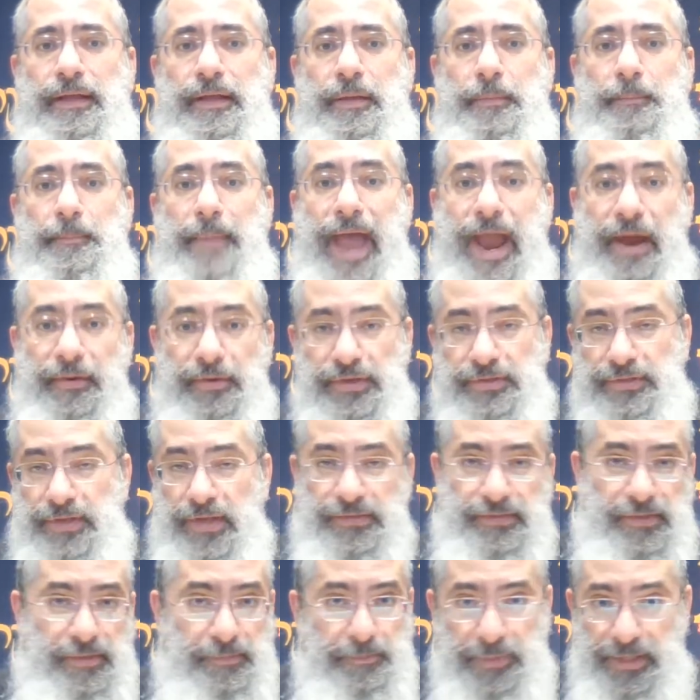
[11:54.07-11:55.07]
Marriage
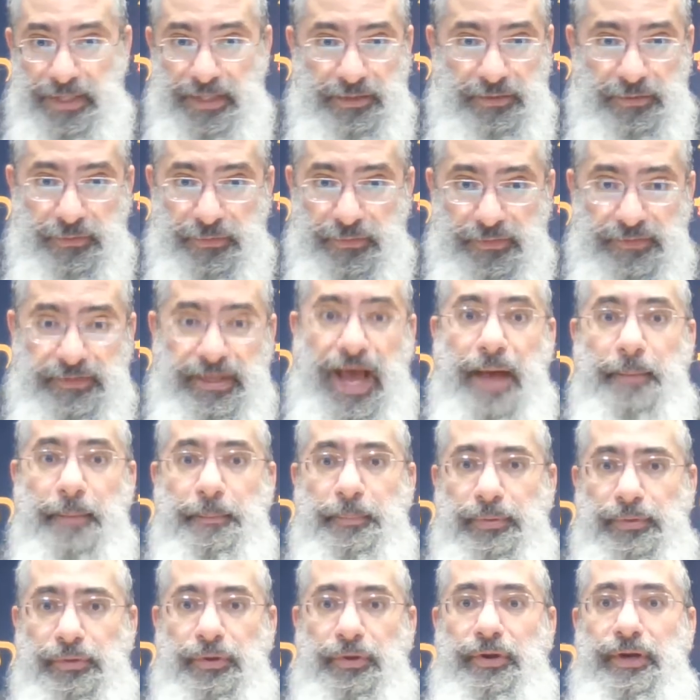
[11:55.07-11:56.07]
doesn't mean you
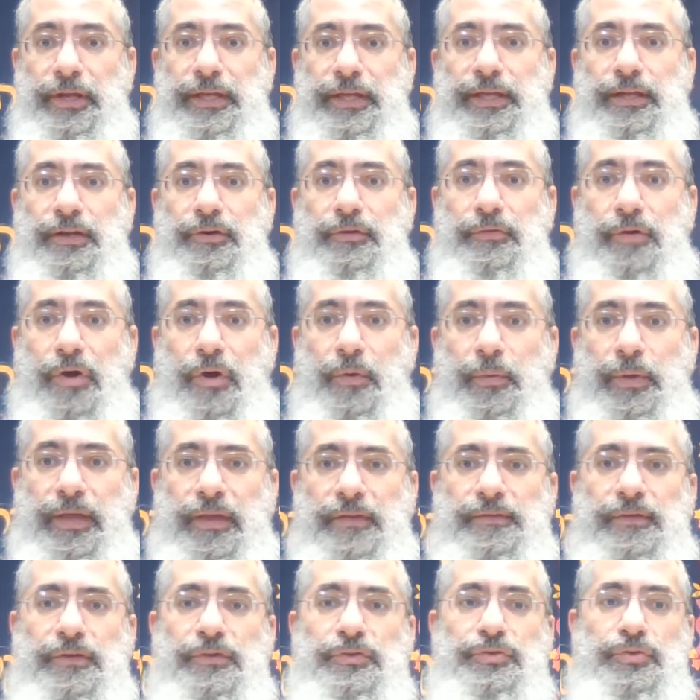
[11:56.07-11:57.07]
stop learning and growing
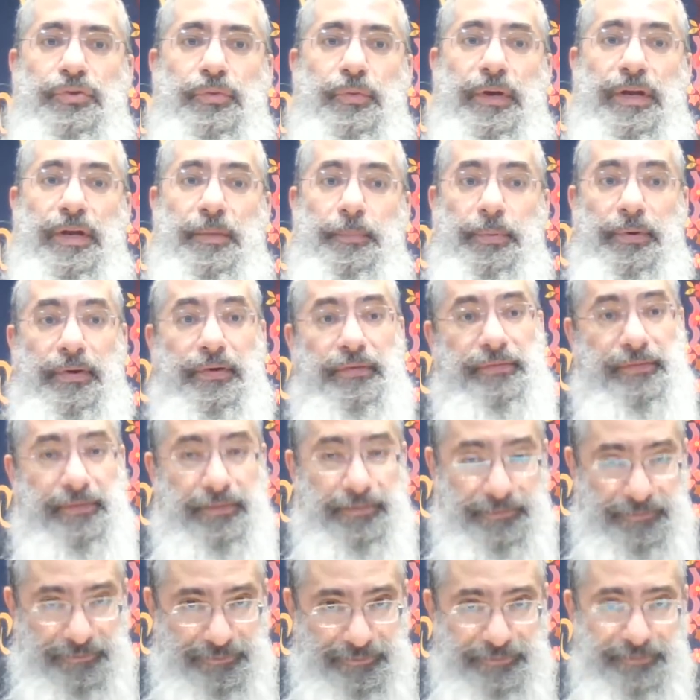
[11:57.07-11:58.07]
as a Jew and a
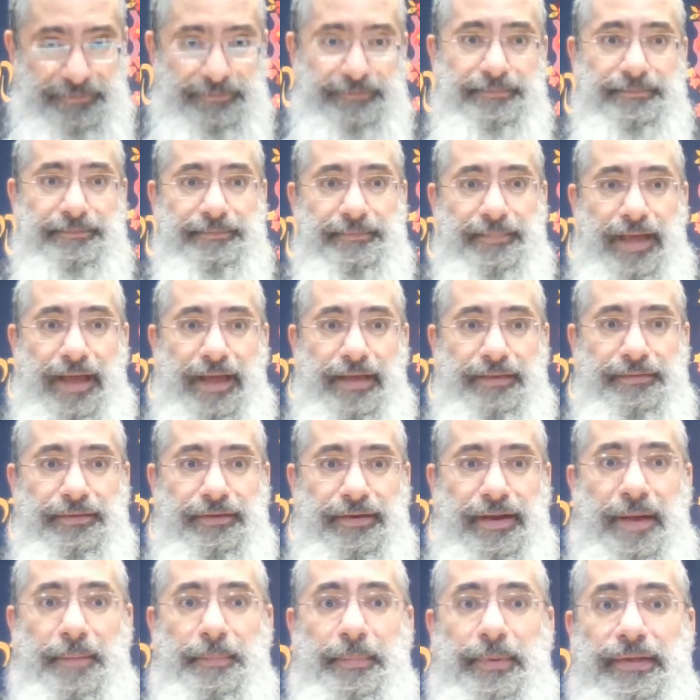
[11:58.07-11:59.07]
person.
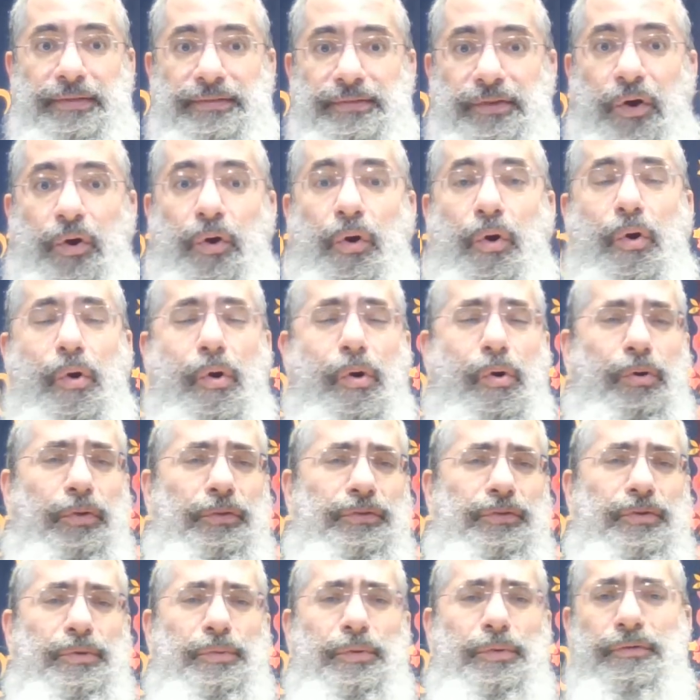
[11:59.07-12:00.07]
Adarabba, it's a whole
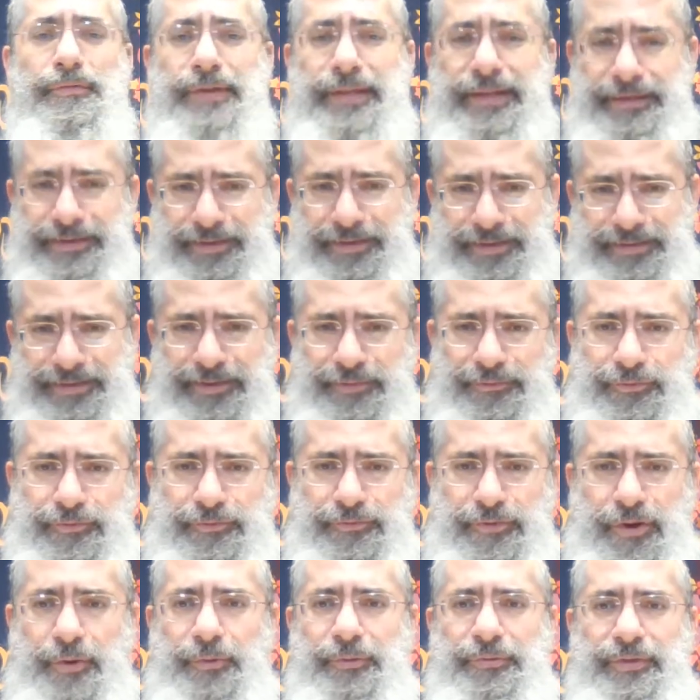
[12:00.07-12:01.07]
new arena of
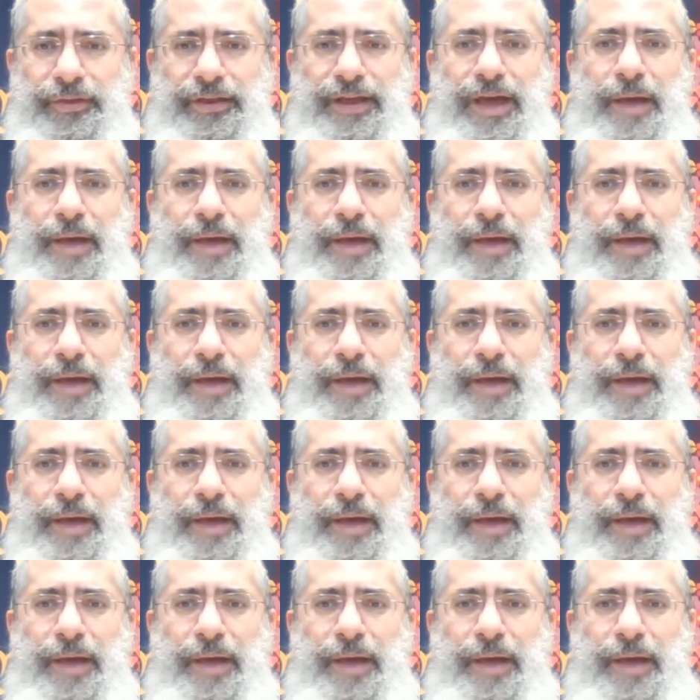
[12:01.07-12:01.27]
growth and